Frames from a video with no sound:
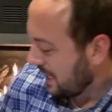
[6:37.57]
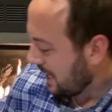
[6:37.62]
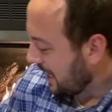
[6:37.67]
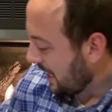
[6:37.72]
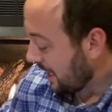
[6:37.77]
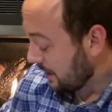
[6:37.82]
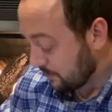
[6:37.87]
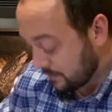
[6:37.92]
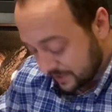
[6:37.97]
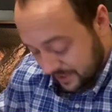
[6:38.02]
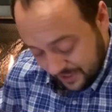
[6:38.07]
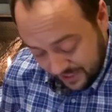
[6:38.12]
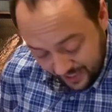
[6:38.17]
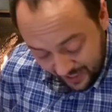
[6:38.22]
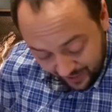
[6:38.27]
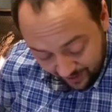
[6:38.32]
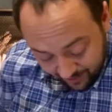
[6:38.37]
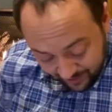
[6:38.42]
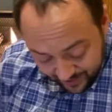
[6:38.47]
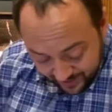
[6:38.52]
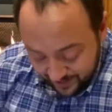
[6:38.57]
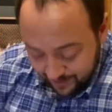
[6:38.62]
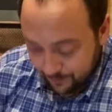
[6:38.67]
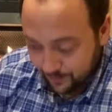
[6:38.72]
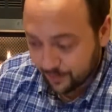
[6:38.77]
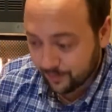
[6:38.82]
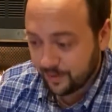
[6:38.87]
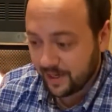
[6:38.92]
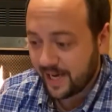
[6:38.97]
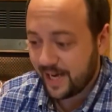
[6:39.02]
I would carry him
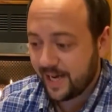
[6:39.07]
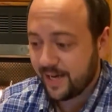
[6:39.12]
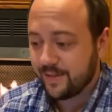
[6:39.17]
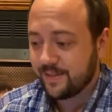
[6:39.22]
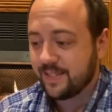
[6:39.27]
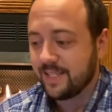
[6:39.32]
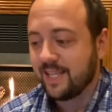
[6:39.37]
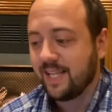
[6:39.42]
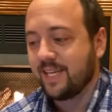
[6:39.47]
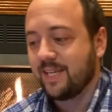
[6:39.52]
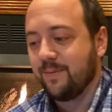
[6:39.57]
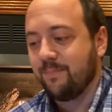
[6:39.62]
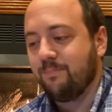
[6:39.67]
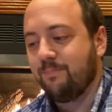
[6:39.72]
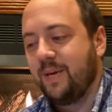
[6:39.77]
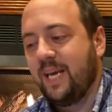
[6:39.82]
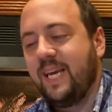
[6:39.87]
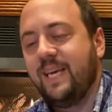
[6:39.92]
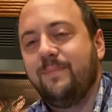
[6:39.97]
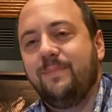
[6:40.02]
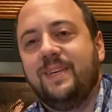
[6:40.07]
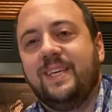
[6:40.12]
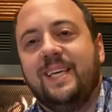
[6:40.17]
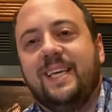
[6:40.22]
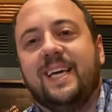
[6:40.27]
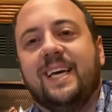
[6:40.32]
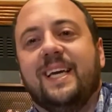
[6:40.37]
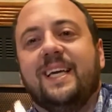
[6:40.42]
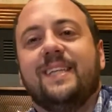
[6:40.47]
around like a baby.